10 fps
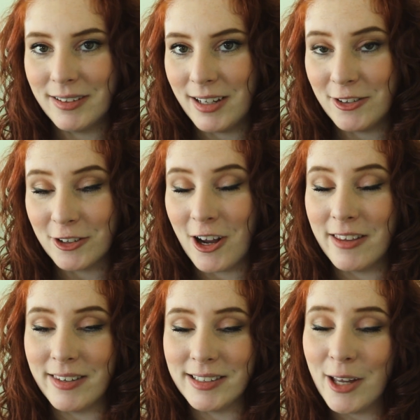
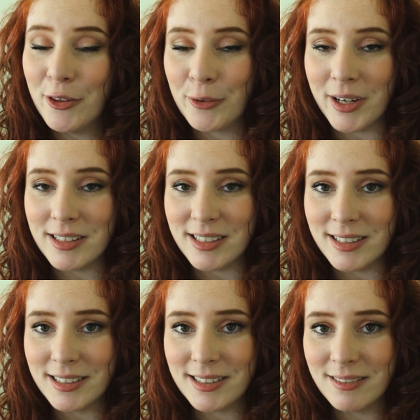undergone this health
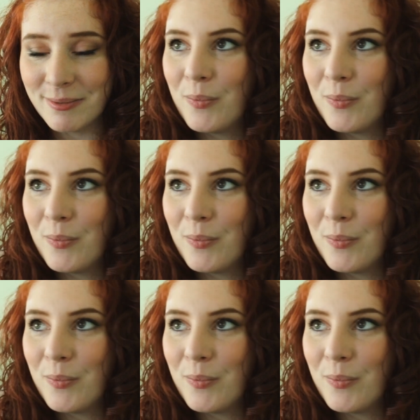crisis.